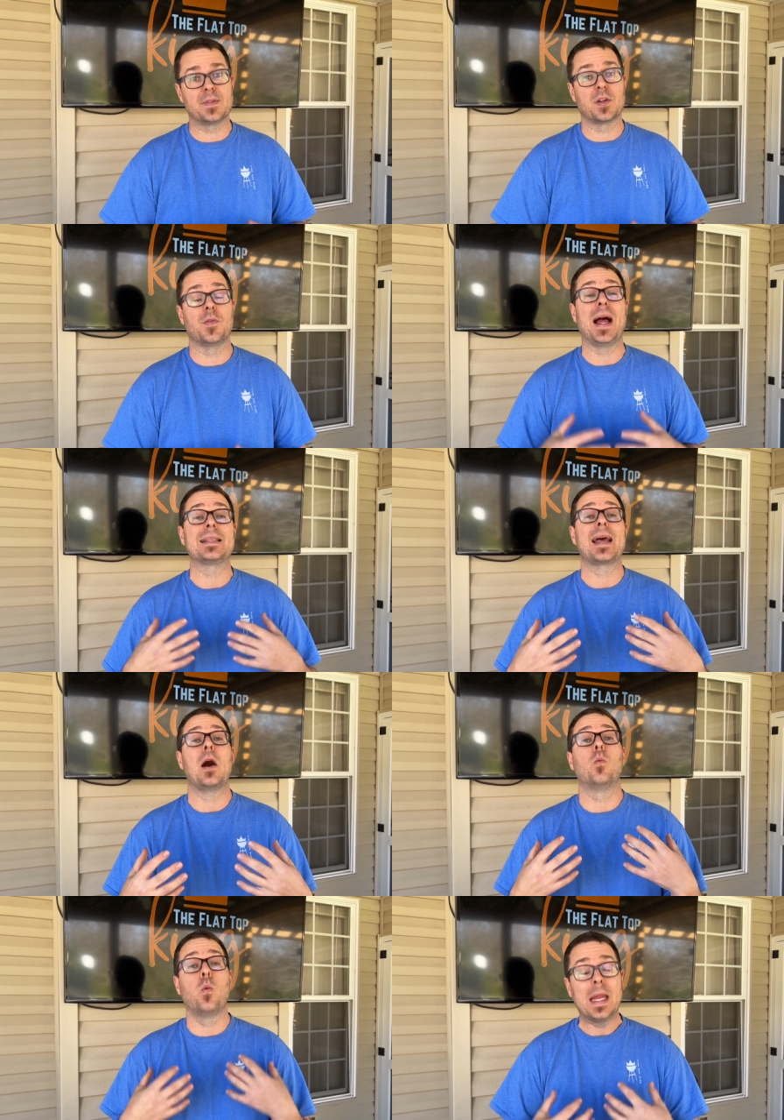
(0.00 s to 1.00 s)
So that's how
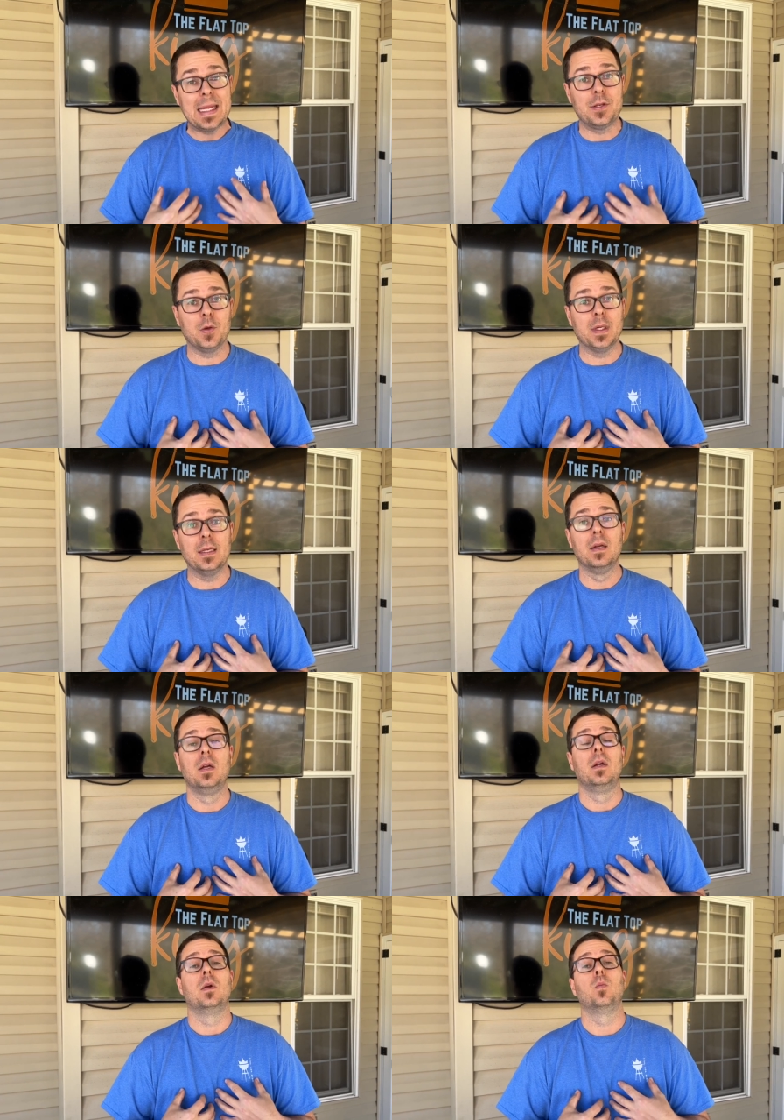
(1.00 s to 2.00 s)
we do it
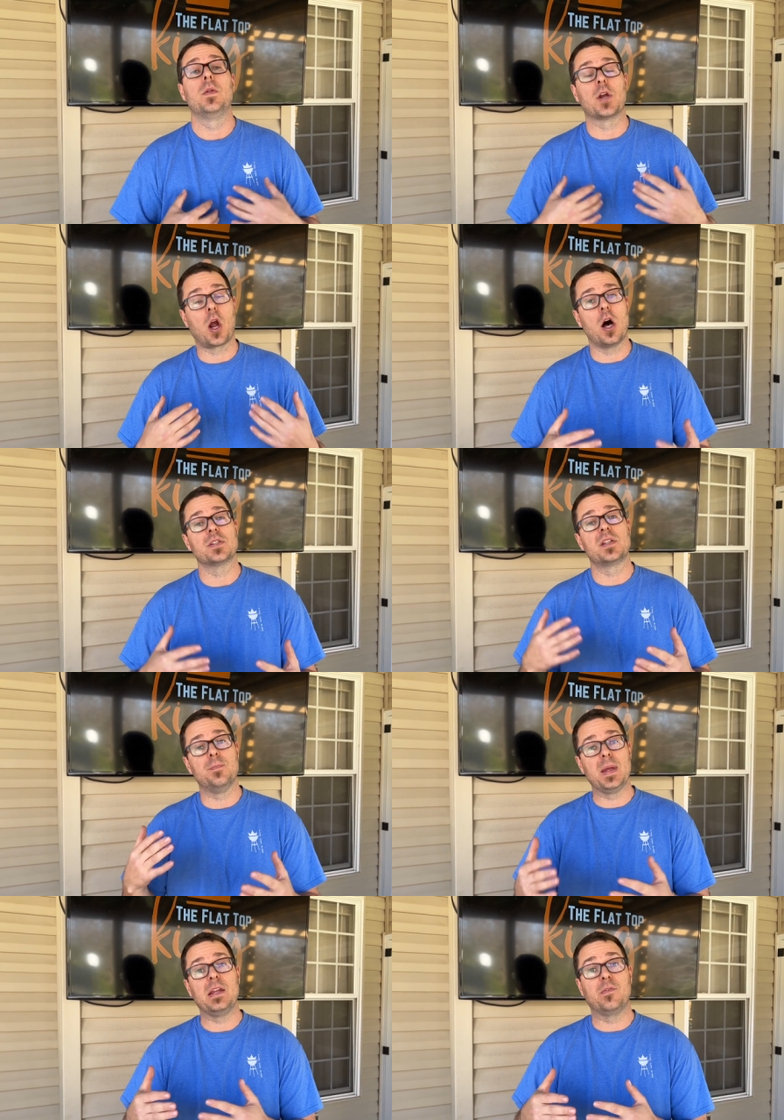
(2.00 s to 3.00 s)
when the cost of
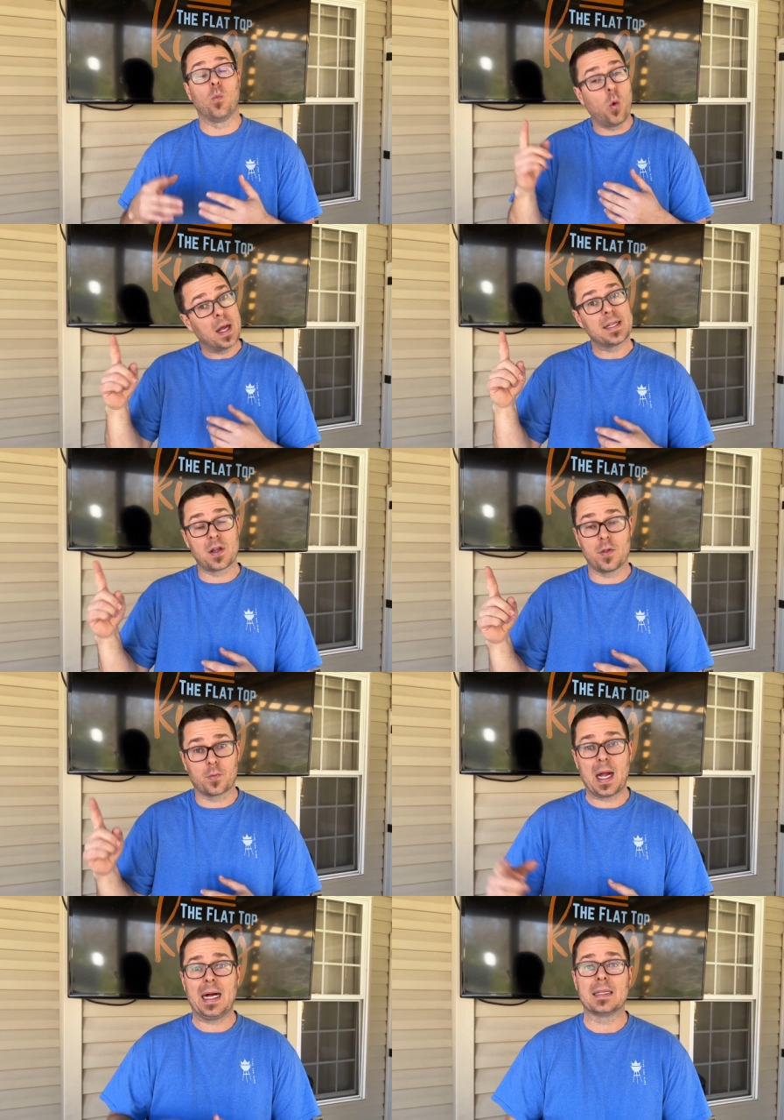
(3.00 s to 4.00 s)
beef, one, is on the
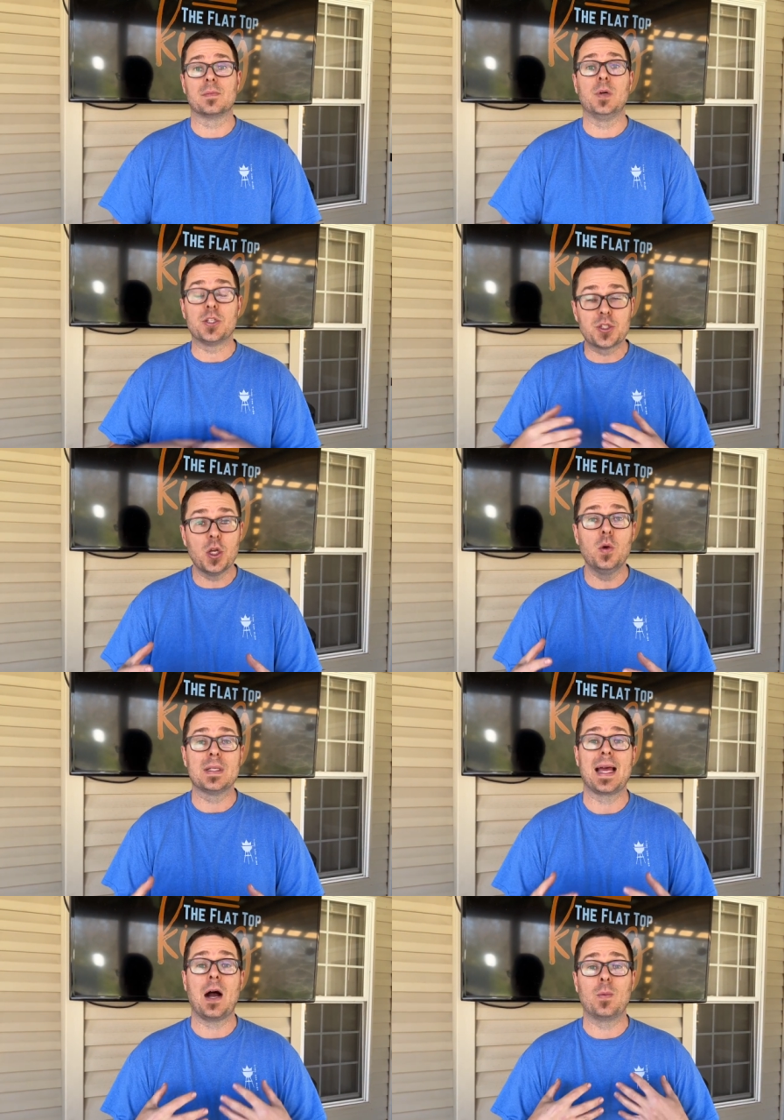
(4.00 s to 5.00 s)
rise, but two, is
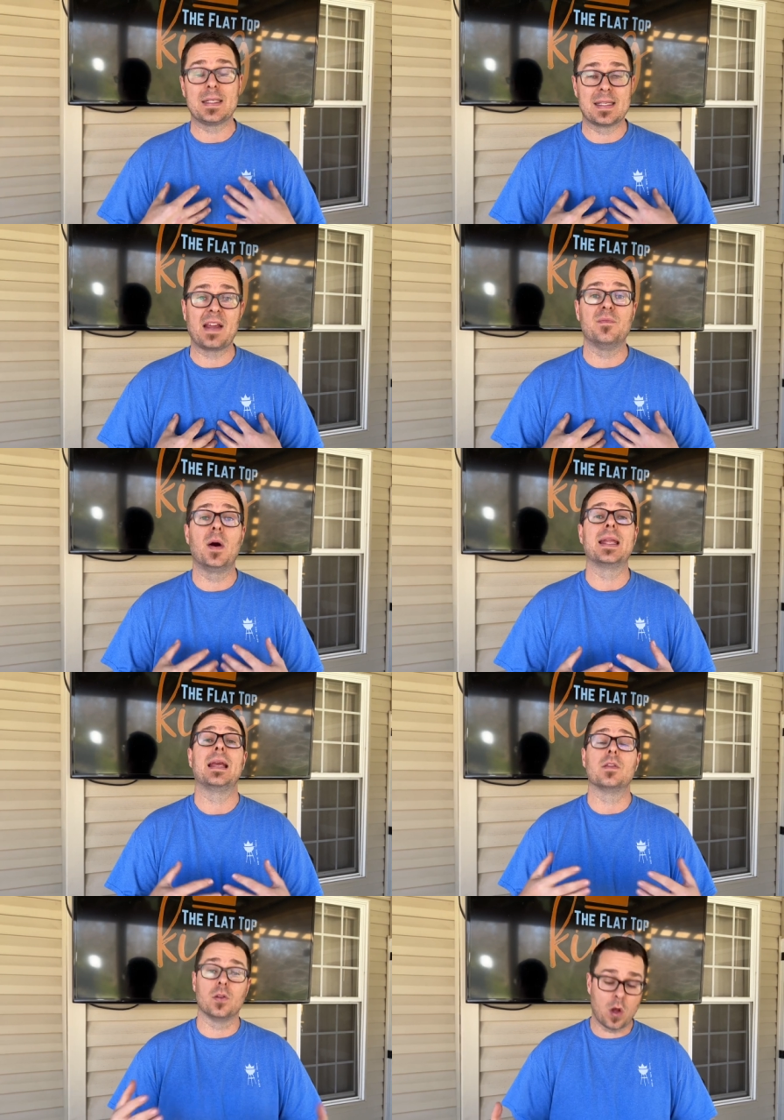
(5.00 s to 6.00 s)
how we save money
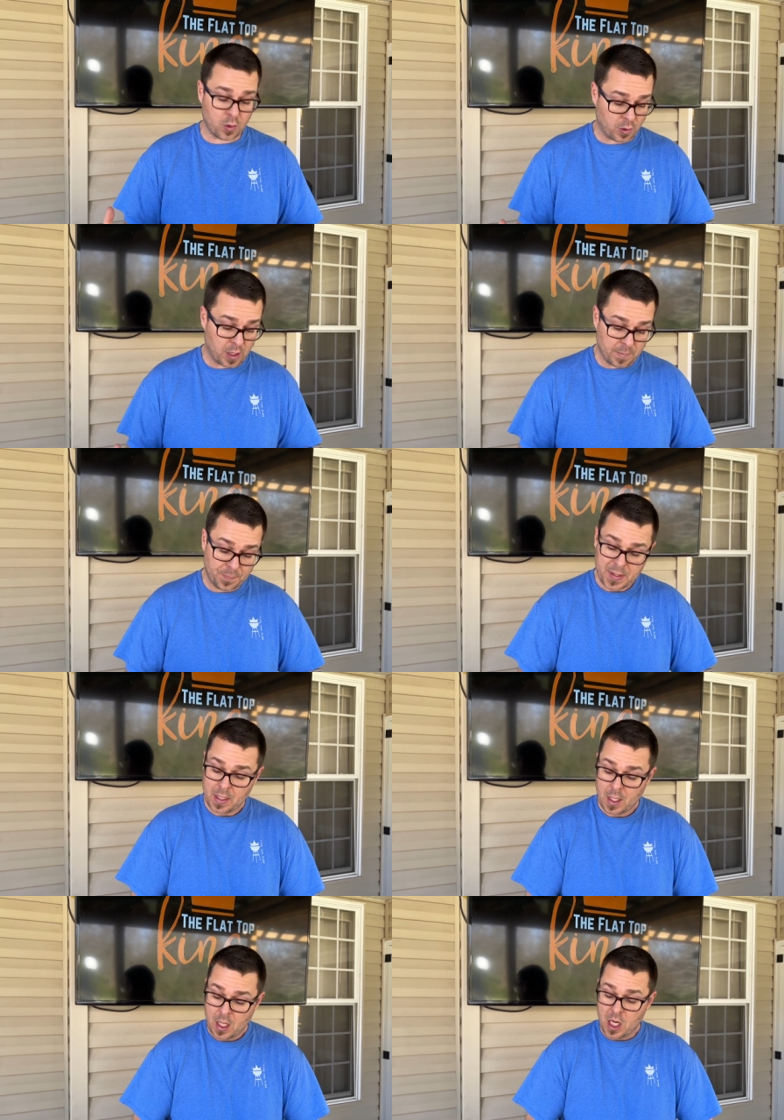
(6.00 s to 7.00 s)
in the long run.
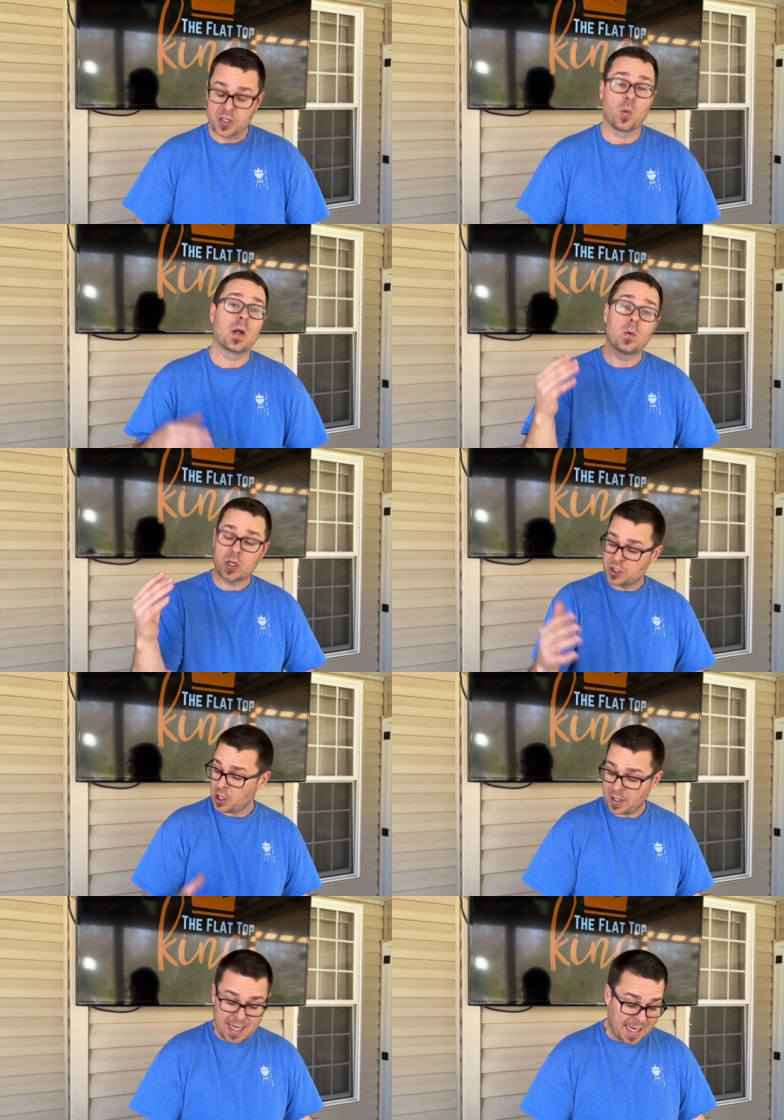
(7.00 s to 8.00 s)
So what I wanna show you
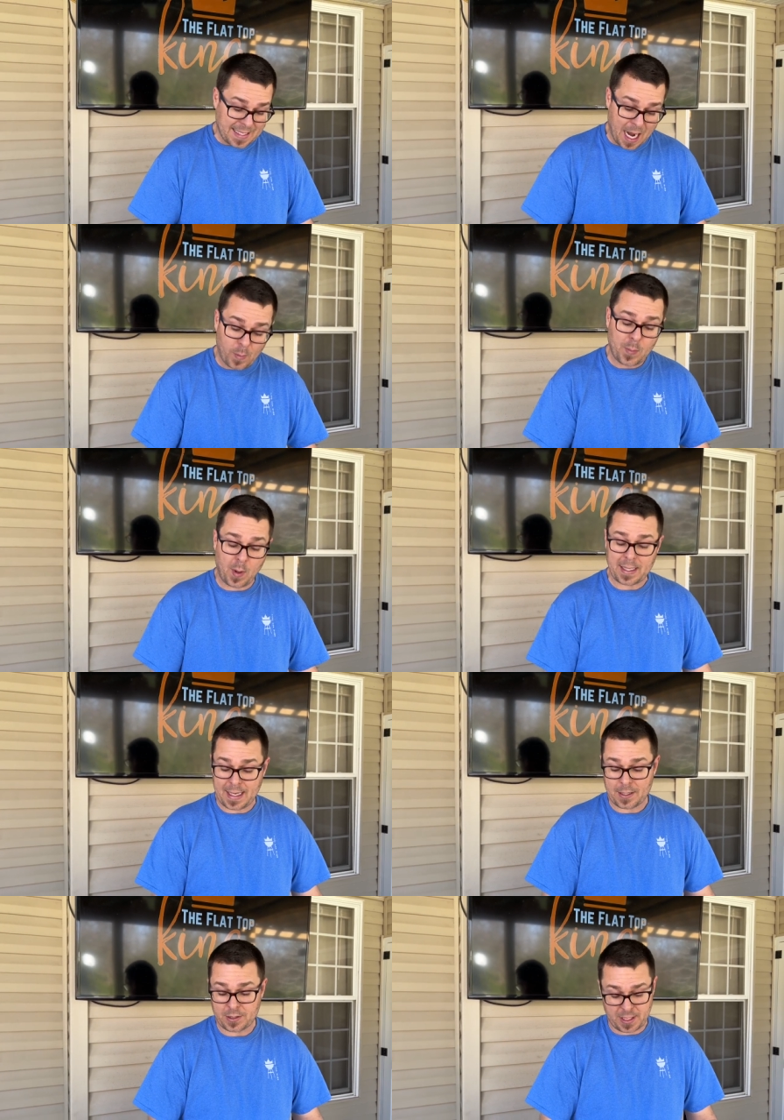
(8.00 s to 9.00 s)
today is how we break
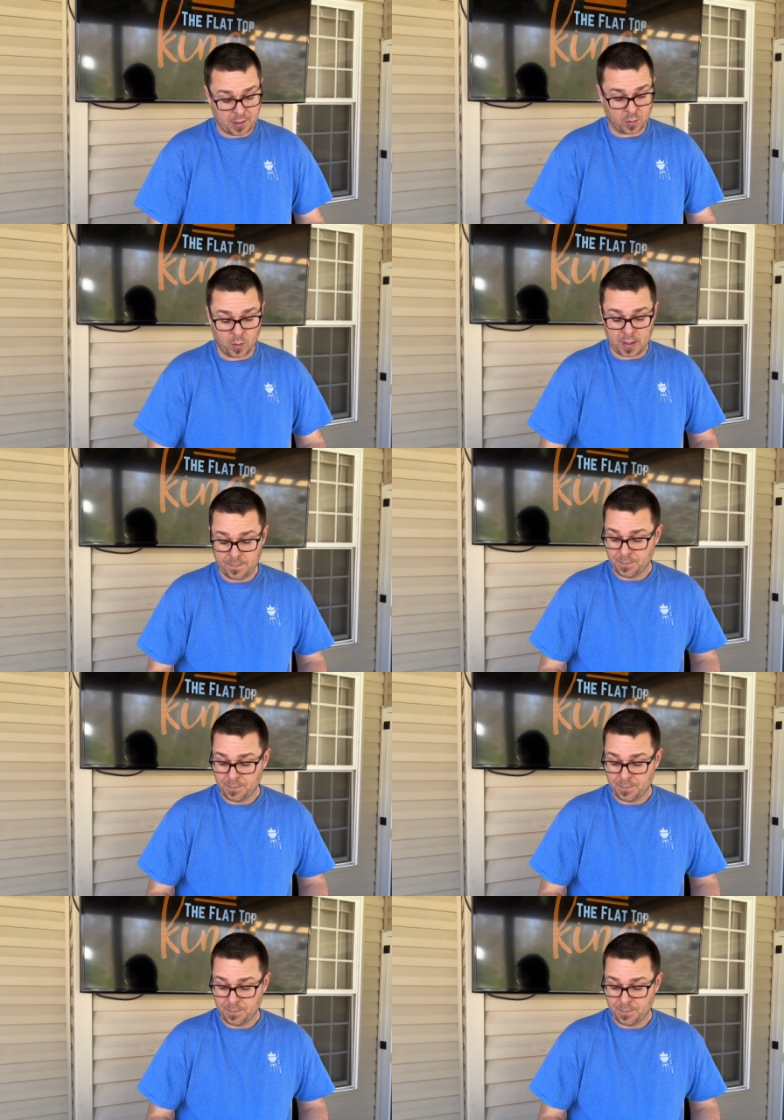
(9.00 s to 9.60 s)
down our tenderloin.